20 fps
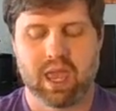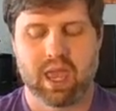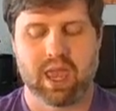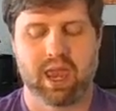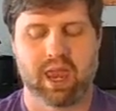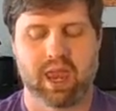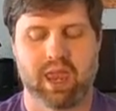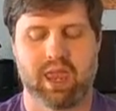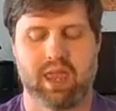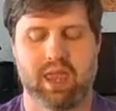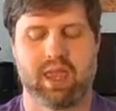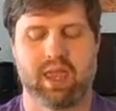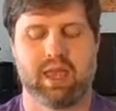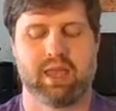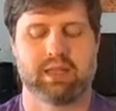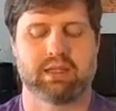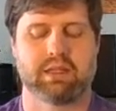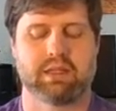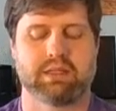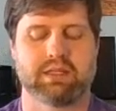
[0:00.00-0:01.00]

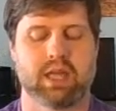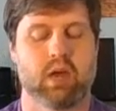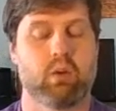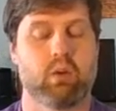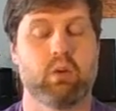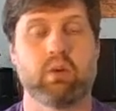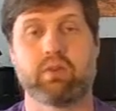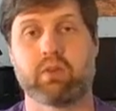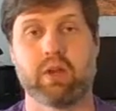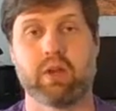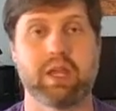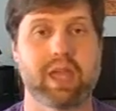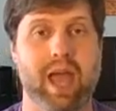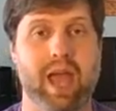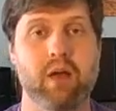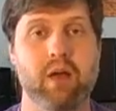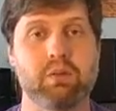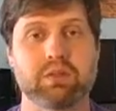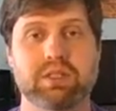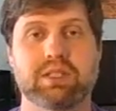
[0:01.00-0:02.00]
and the cell will freak
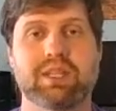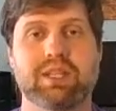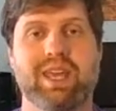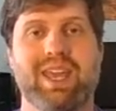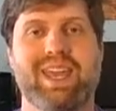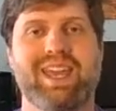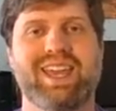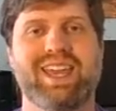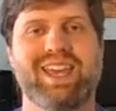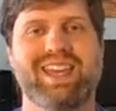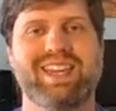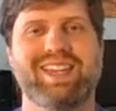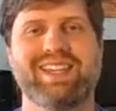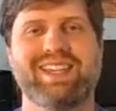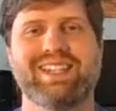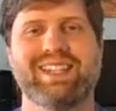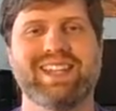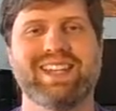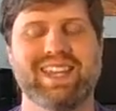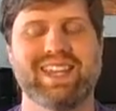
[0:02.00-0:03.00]
out,
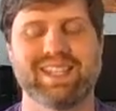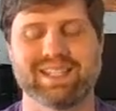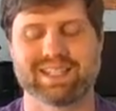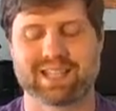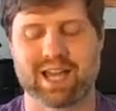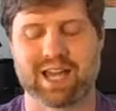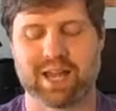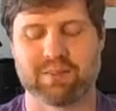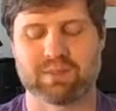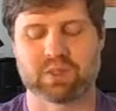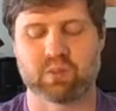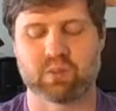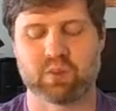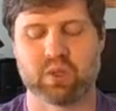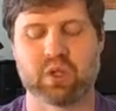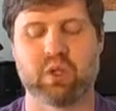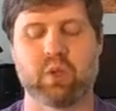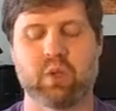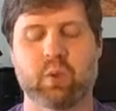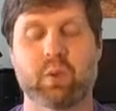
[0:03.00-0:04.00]
and enzymes
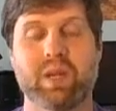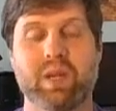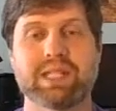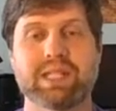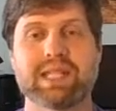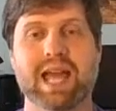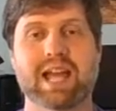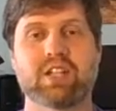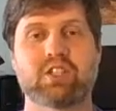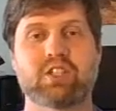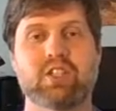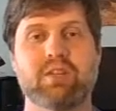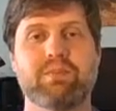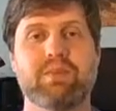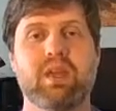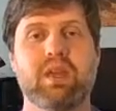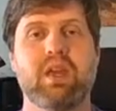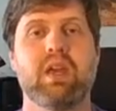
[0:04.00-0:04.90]
will reattach them,